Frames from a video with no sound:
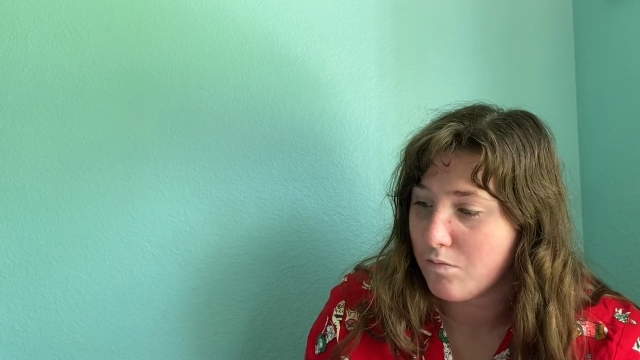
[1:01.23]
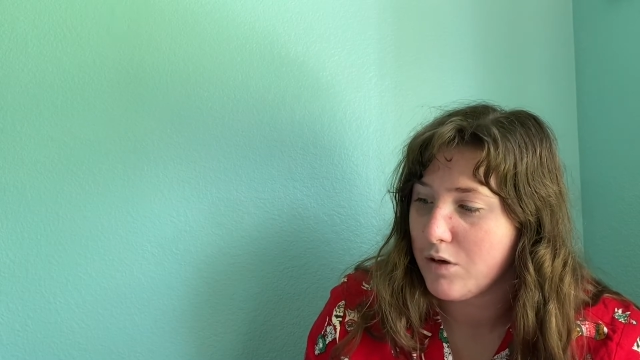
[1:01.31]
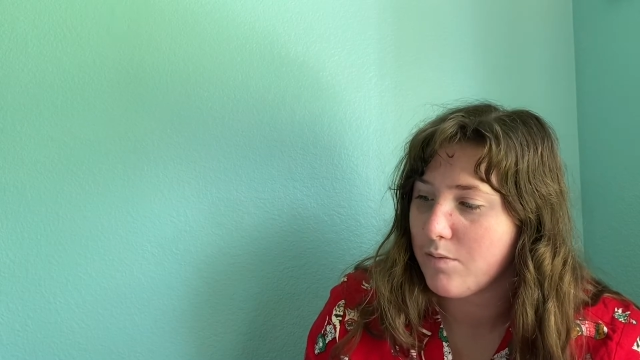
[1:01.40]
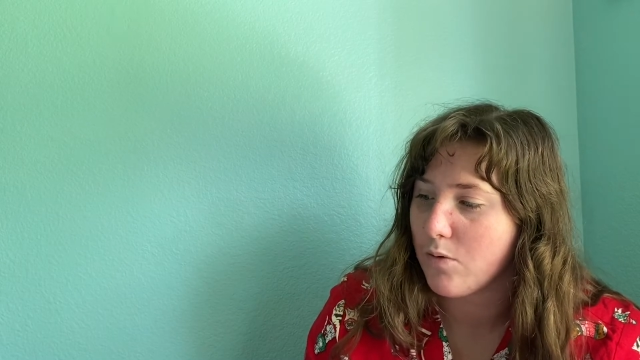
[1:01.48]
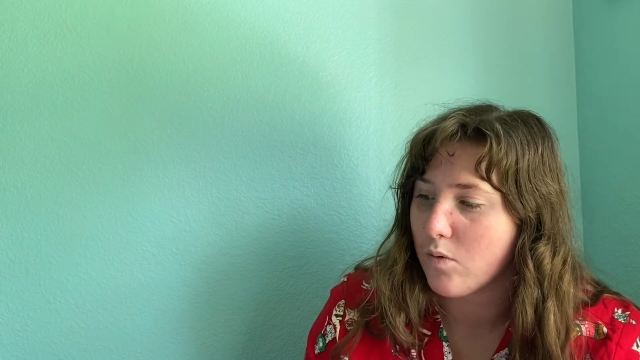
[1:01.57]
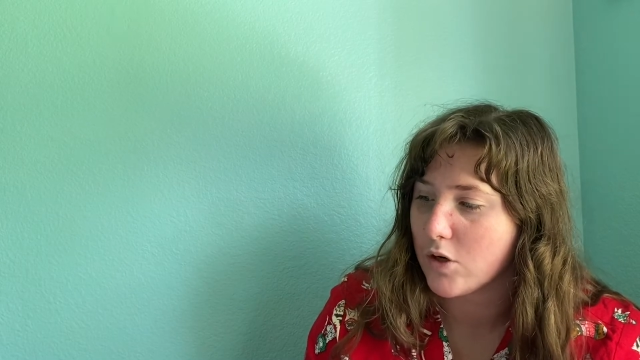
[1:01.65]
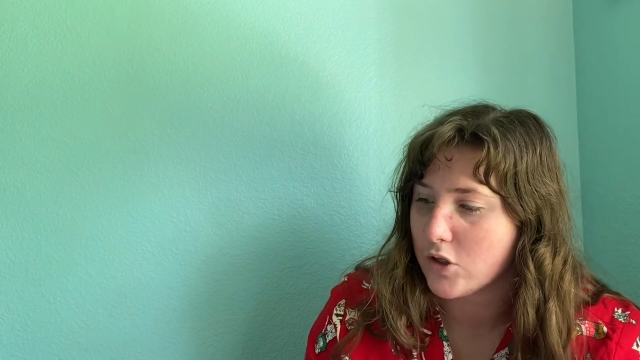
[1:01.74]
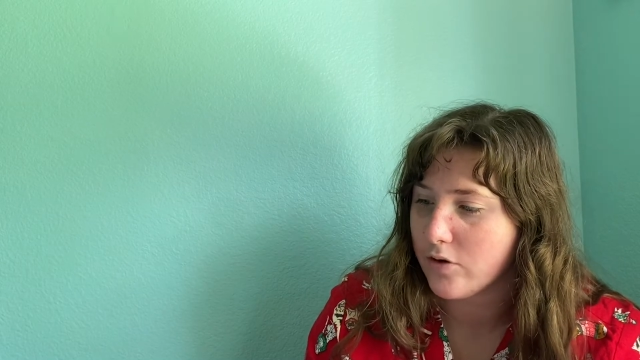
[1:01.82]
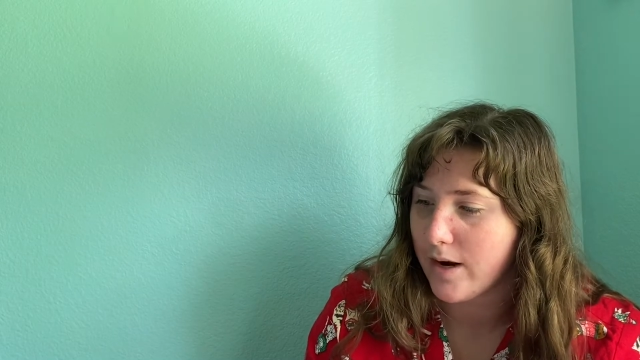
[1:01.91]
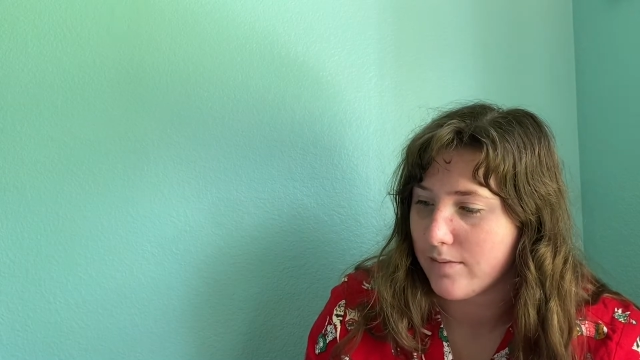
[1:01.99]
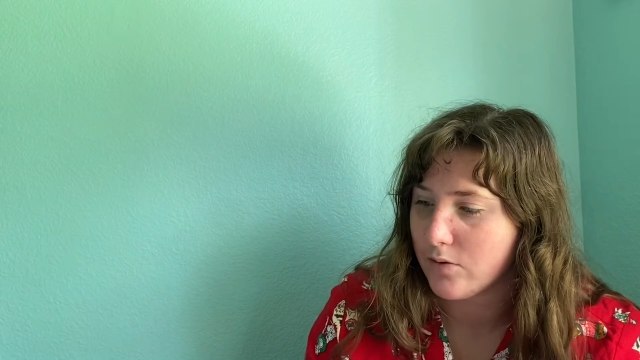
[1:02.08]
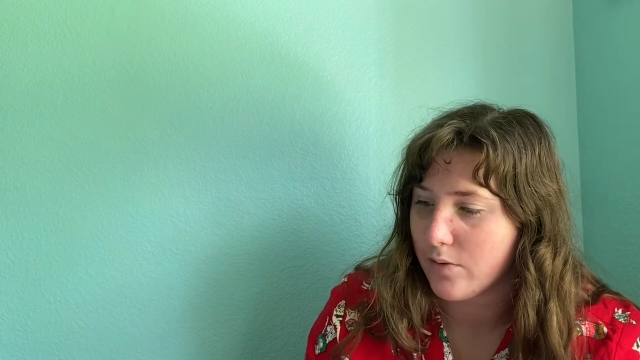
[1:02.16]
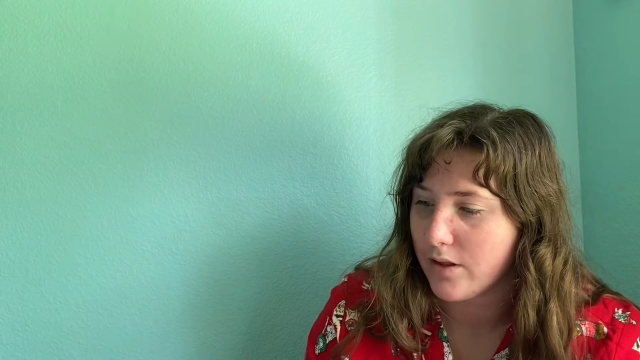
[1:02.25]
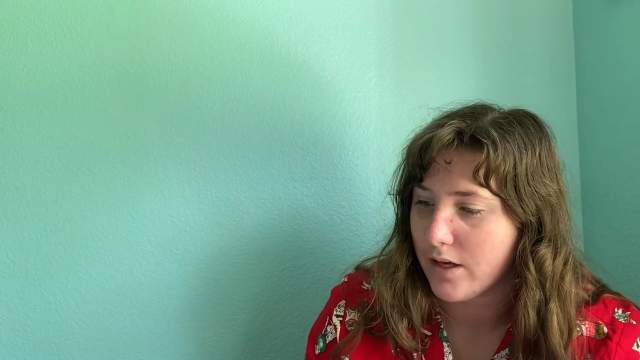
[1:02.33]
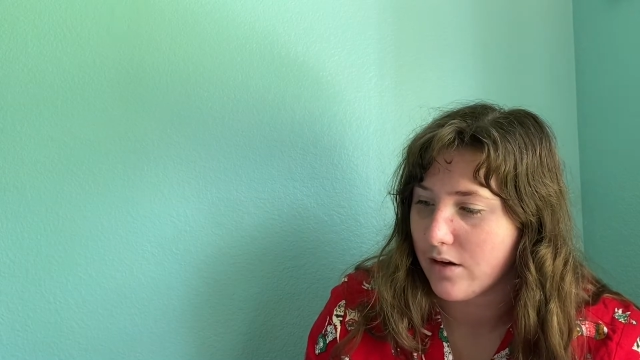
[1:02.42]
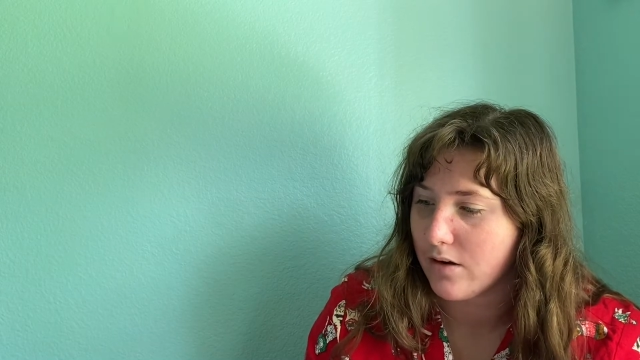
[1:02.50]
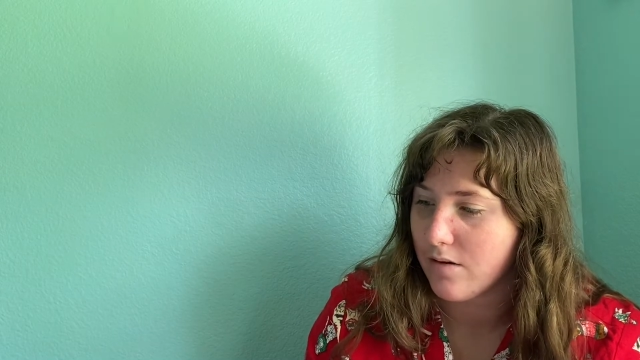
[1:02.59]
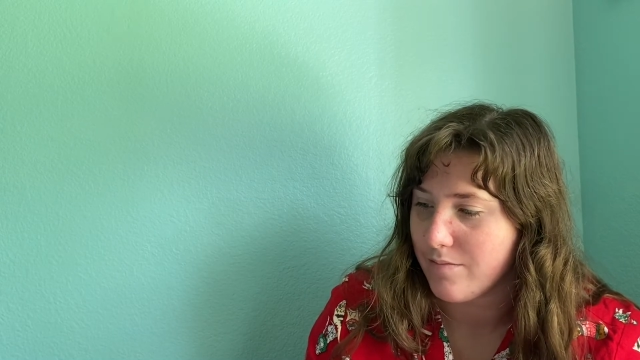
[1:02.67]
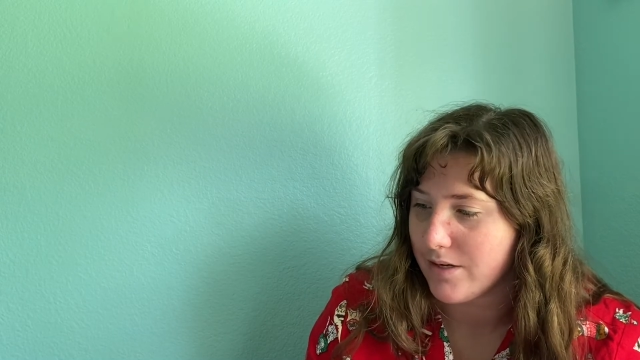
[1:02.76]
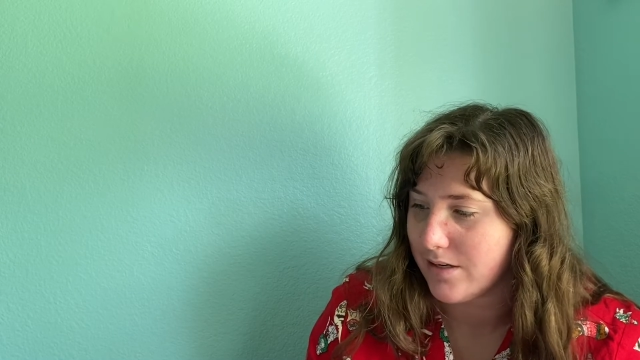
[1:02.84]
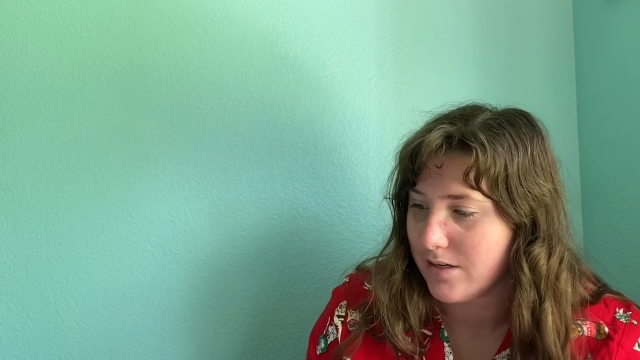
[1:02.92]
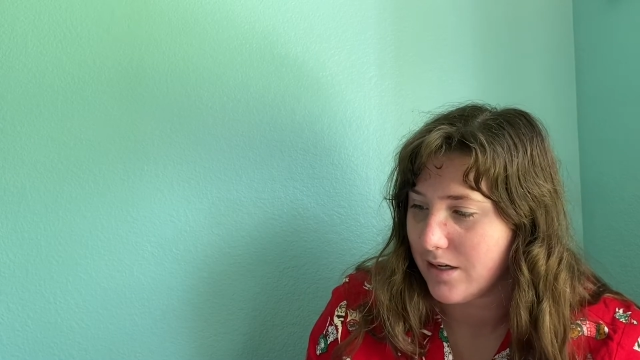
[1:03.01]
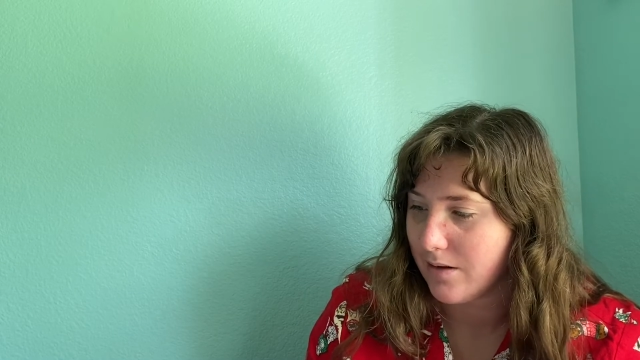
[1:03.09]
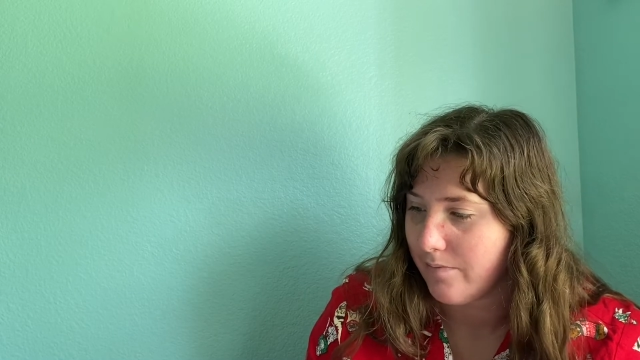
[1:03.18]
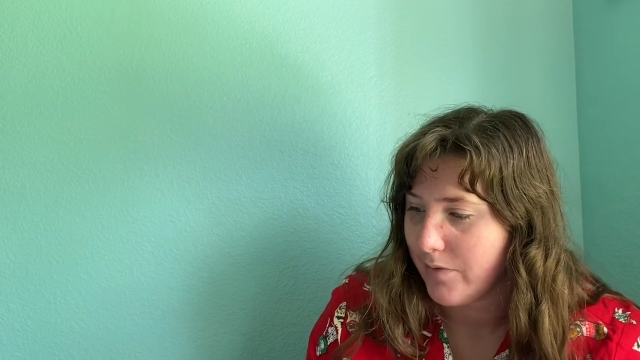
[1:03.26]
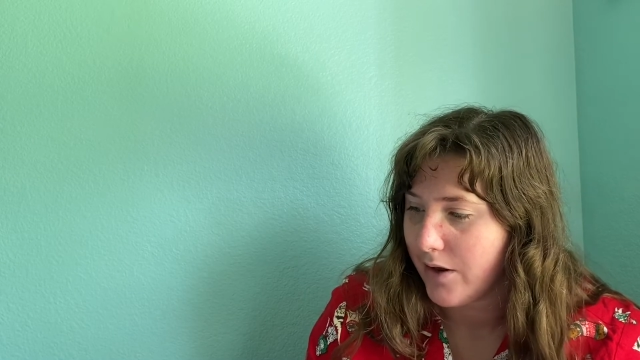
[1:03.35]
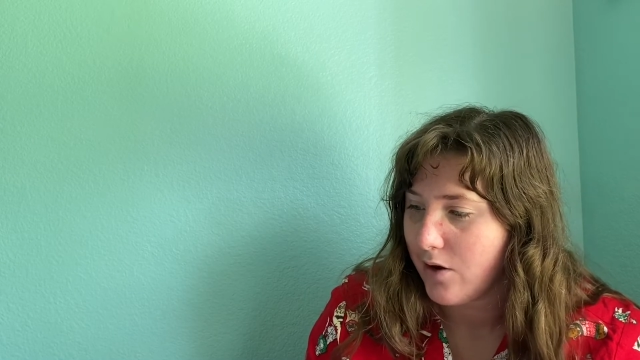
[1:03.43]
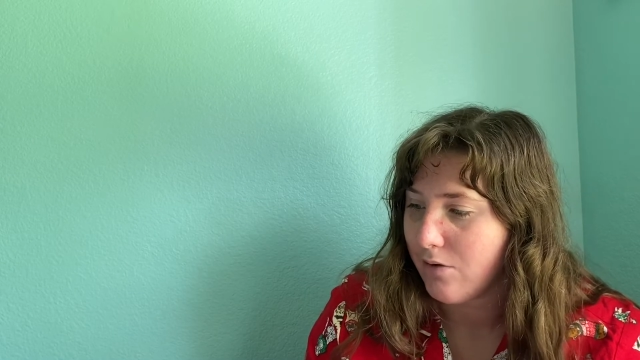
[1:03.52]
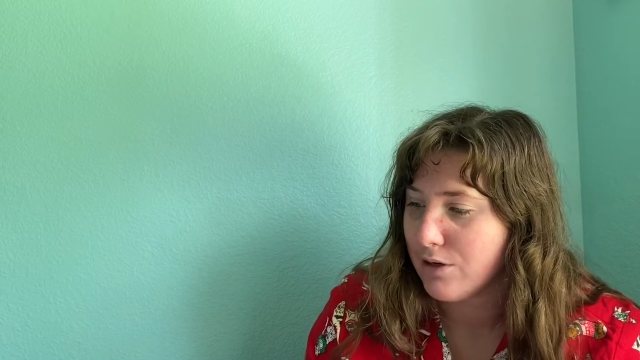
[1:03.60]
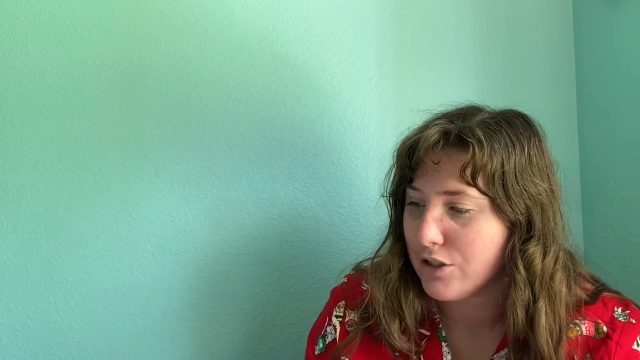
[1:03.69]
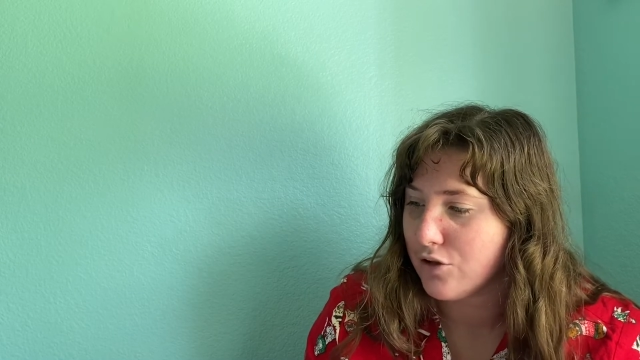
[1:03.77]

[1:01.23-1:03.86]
people were trapped where they couldn't be seen. Ranger